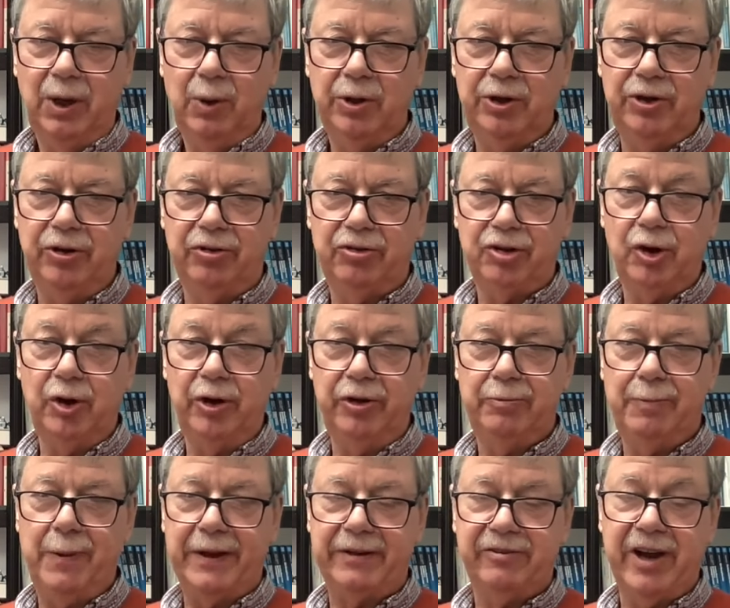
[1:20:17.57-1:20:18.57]
which is truly
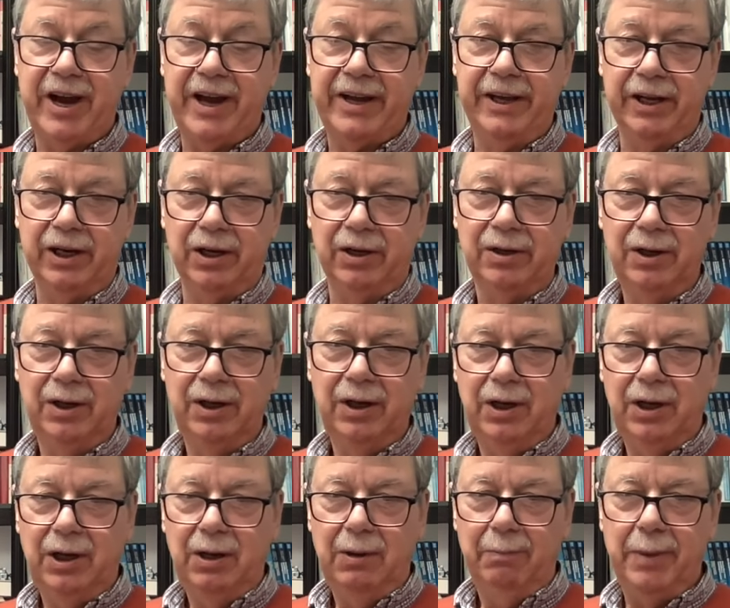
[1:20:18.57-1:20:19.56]
spectacular
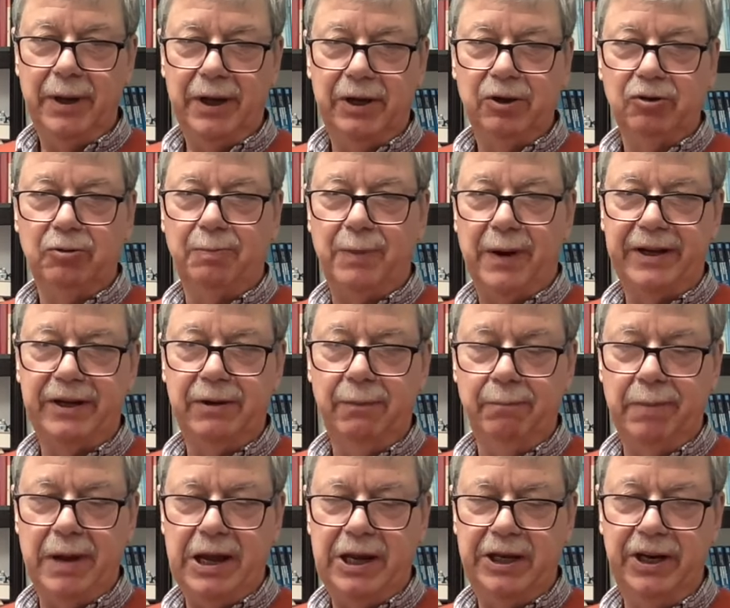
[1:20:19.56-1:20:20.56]
because by
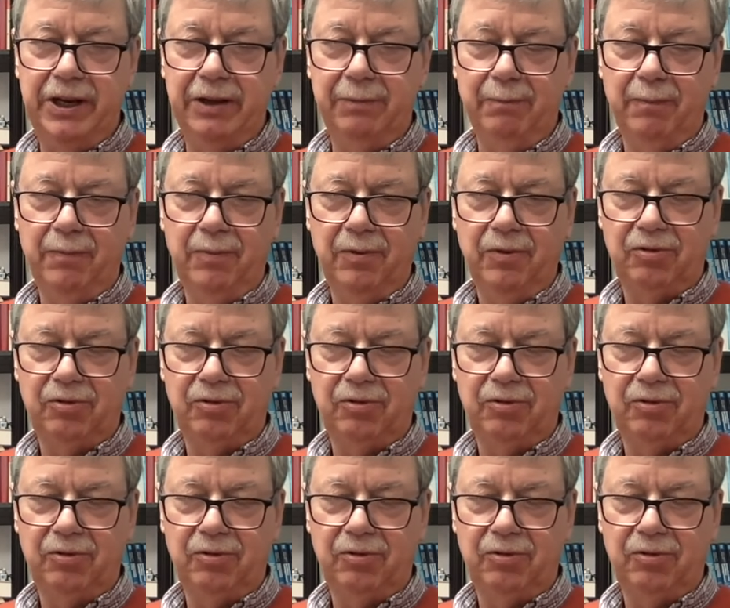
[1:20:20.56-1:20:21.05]
combining